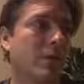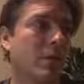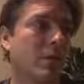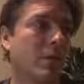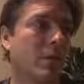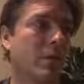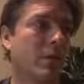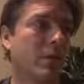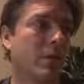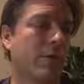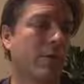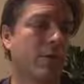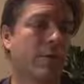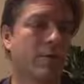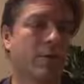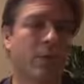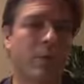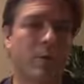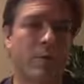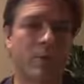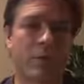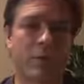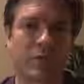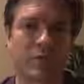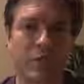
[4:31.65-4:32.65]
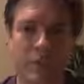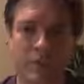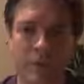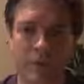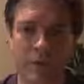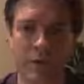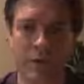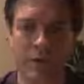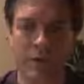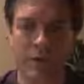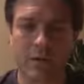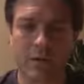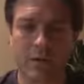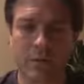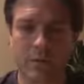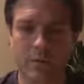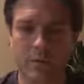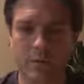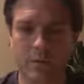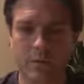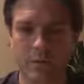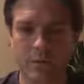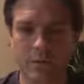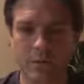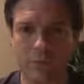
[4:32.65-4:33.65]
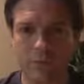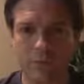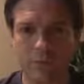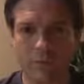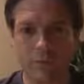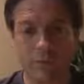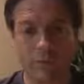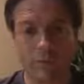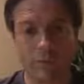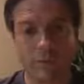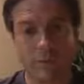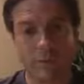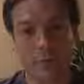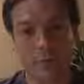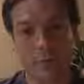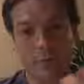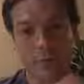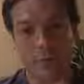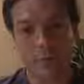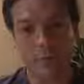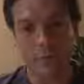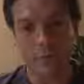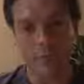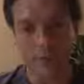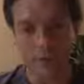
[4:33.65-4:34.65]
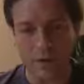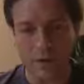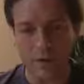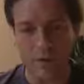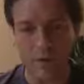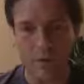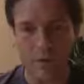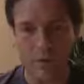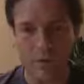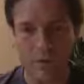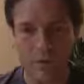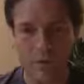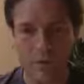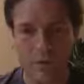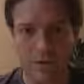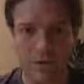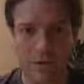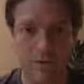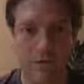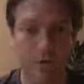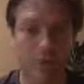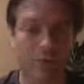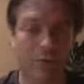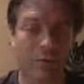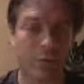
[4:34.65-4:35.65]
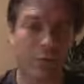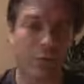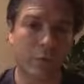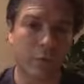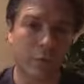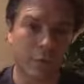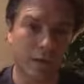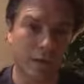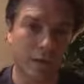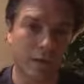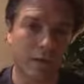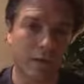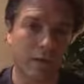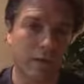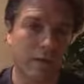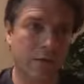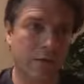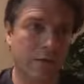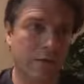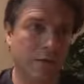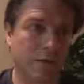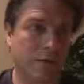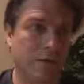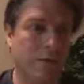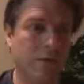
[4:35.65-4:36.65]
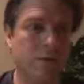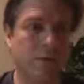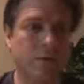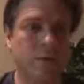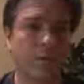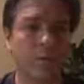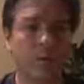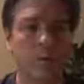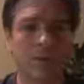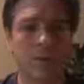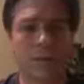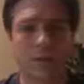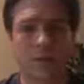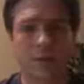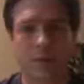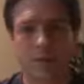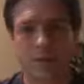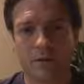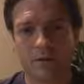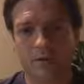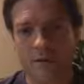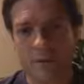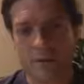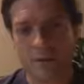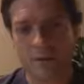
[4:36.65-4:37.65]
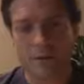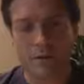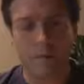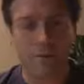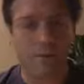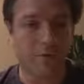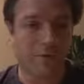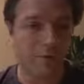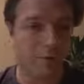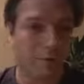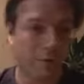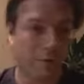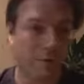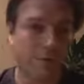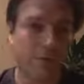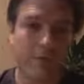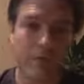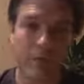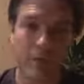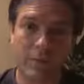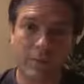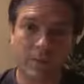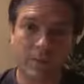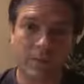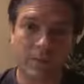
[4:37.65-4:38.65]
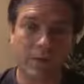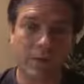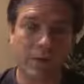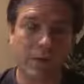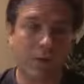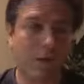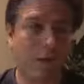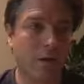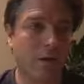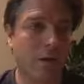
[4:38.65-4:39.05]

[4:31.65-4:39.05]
well, the environment's not right, or the people I work with aren't right, or I don't get the support I need, or something, something, something.